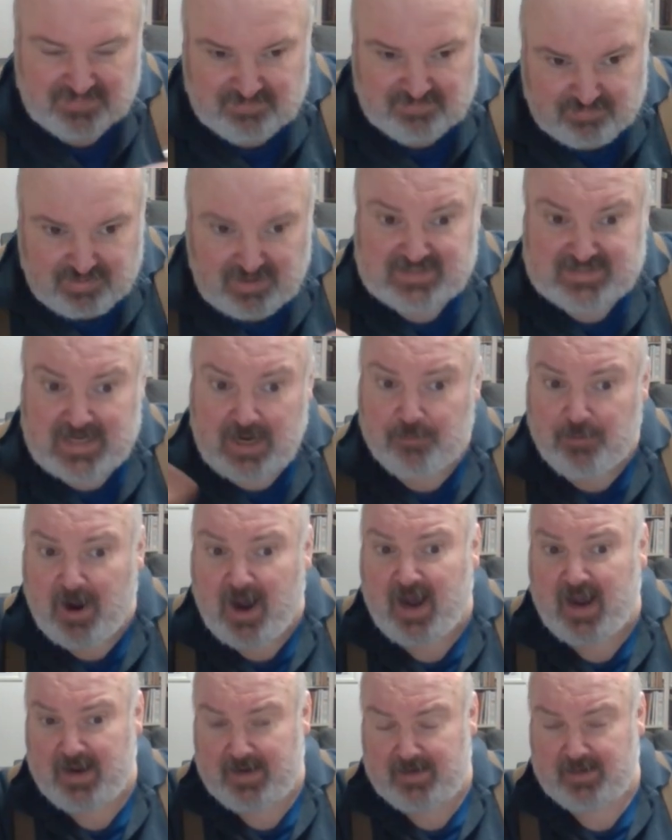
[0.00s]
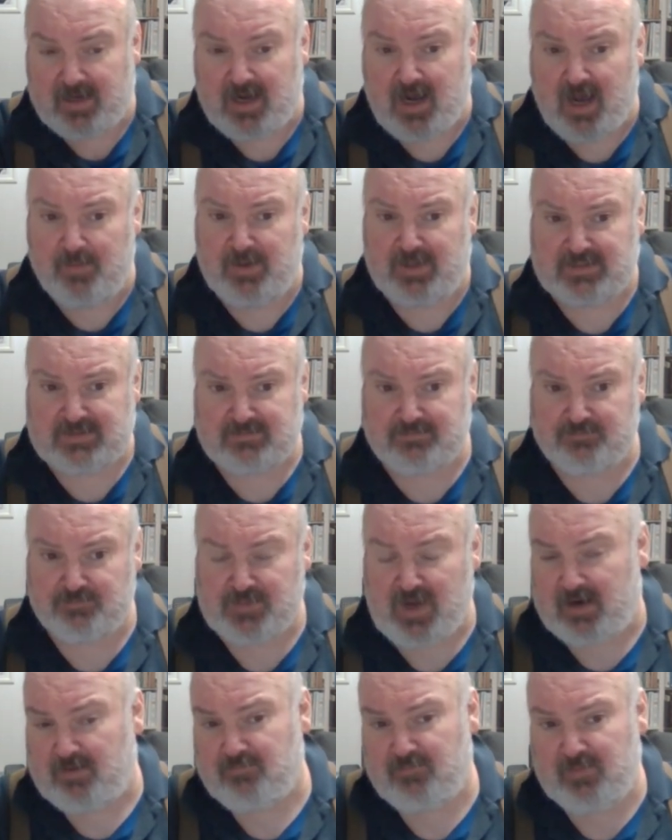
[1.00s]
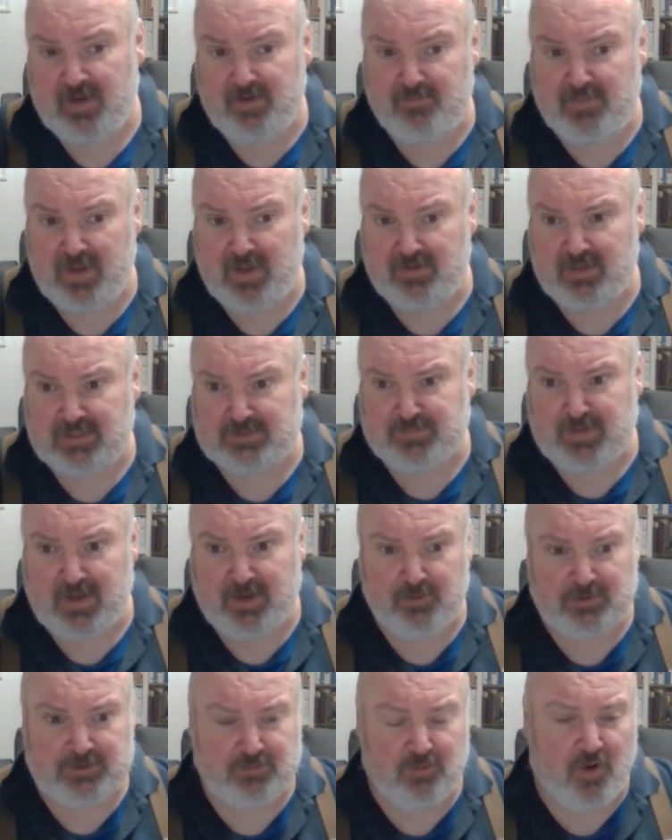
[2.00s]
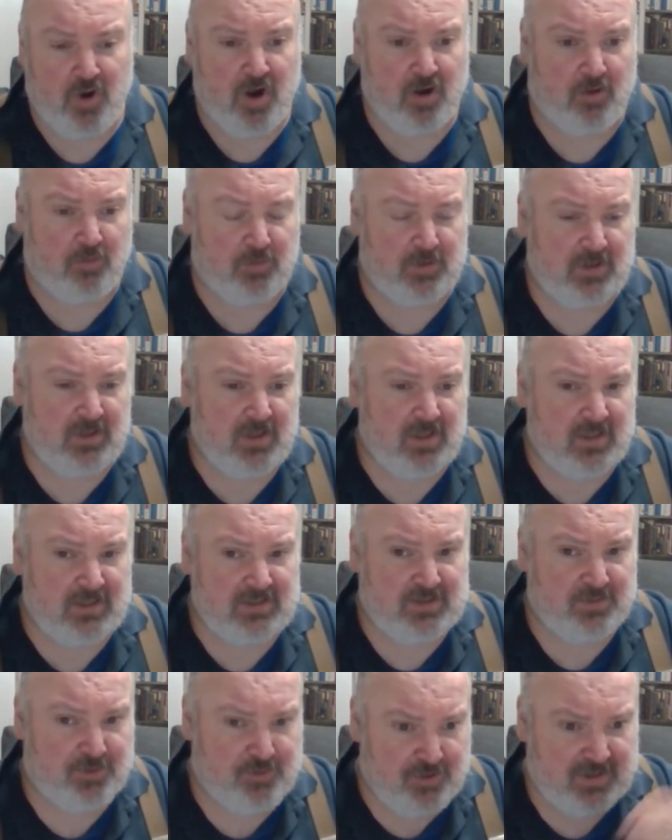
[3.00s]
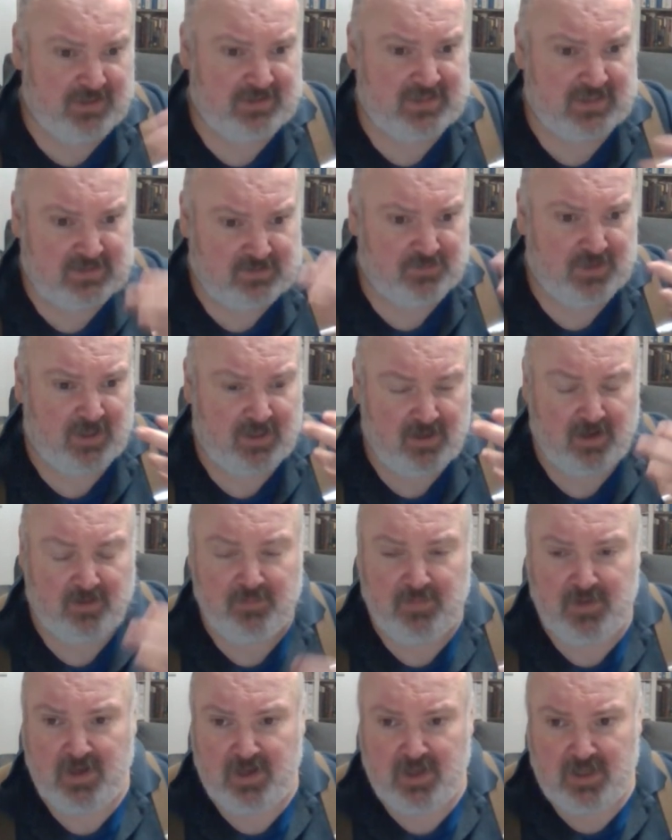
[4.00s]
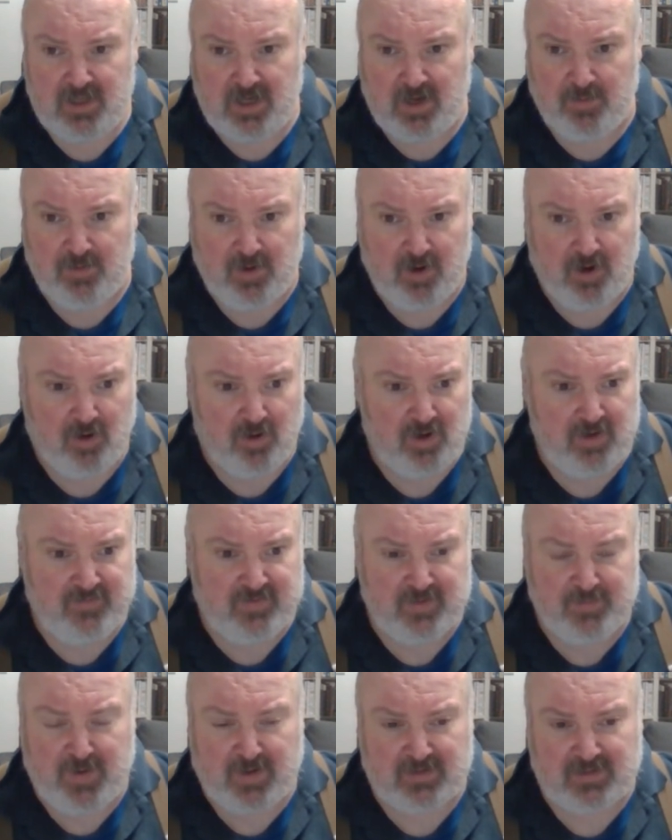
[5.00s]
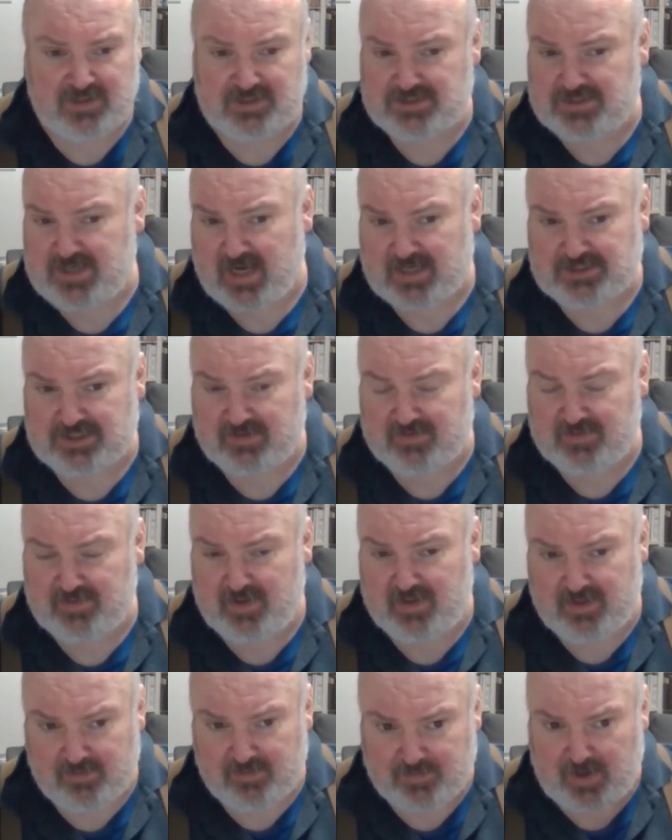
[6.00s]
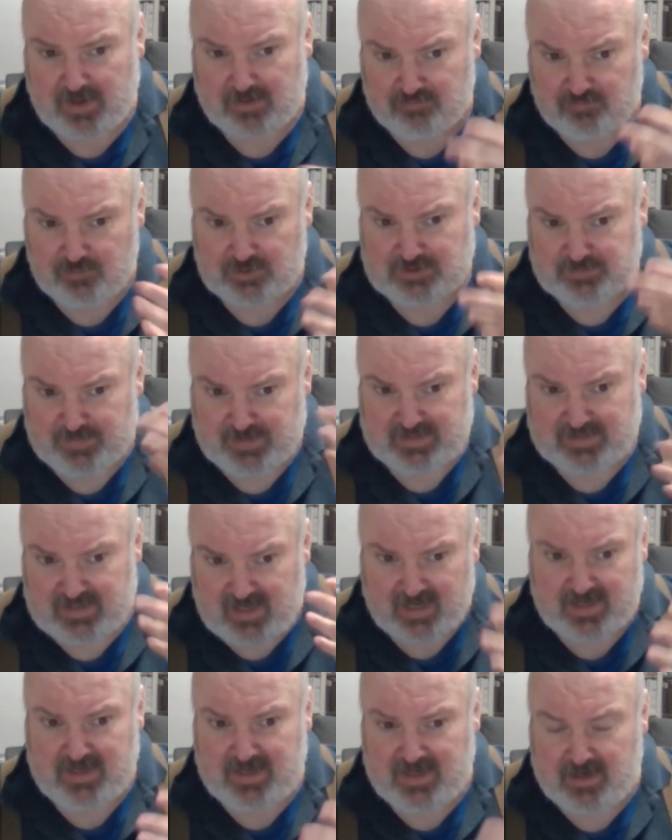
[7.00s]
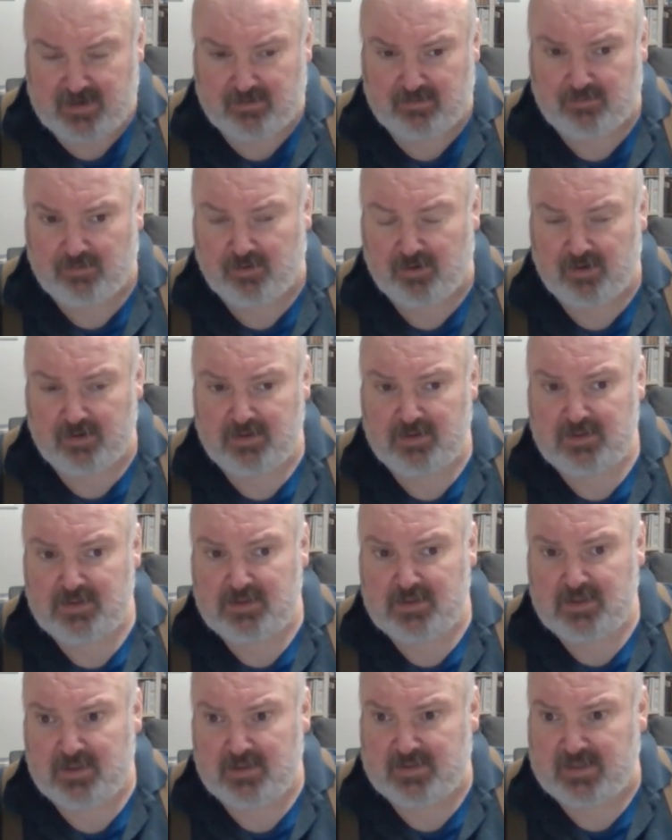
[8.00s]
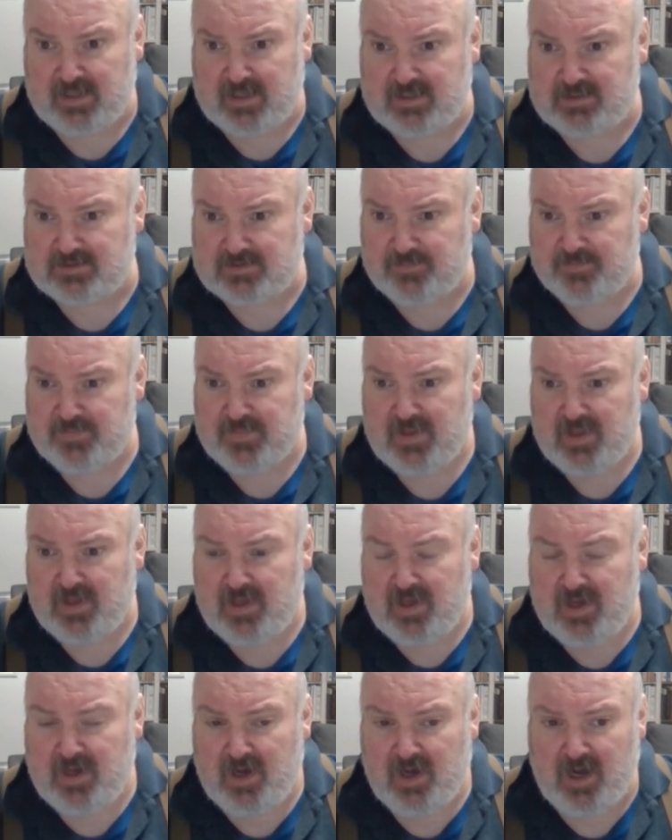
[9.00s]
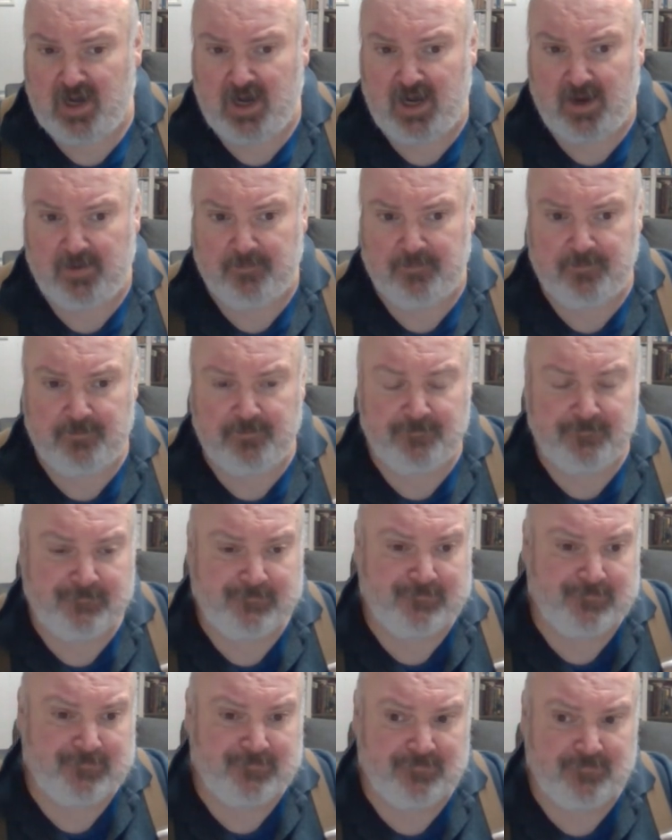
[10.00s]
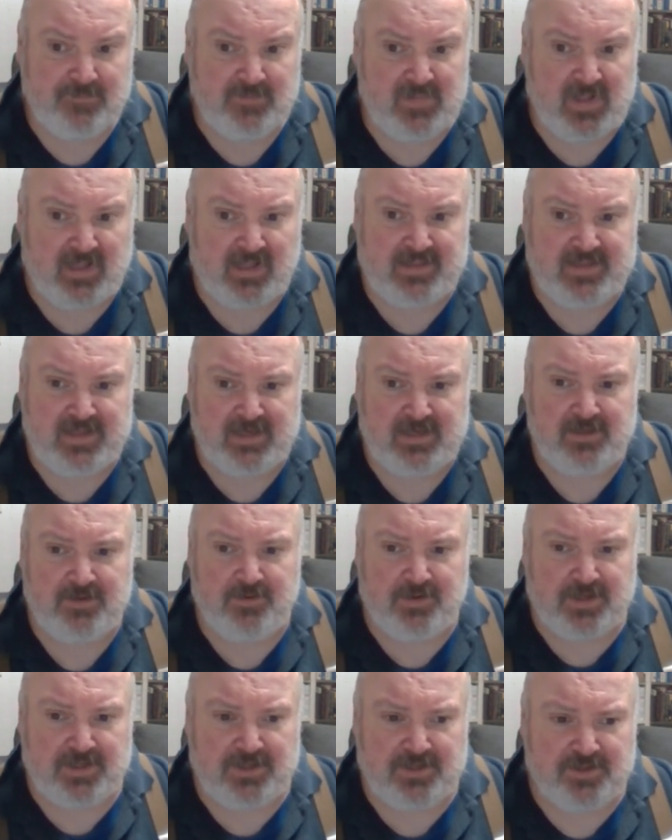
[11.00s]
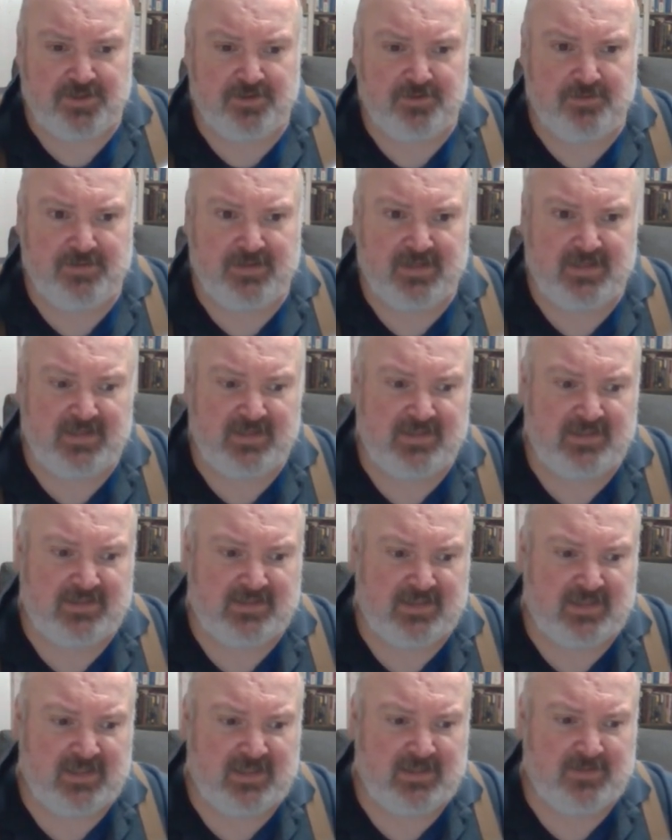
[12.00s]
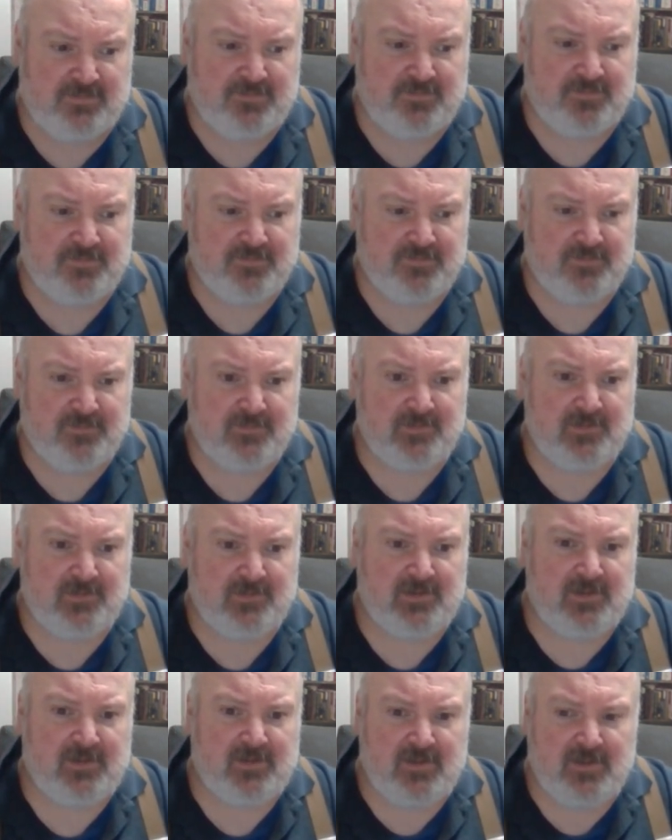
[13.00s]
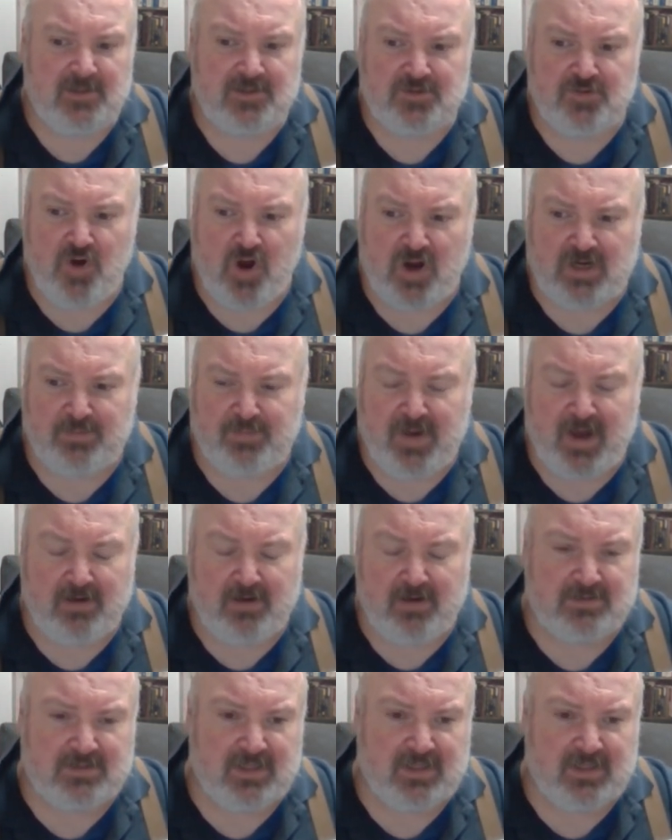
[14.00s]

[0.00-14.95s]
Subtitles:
please say why in the comments. Like, explain what's wrong, or some criticism that, or even about the section, either about what's being done here or things. Another thing you can do is talk about.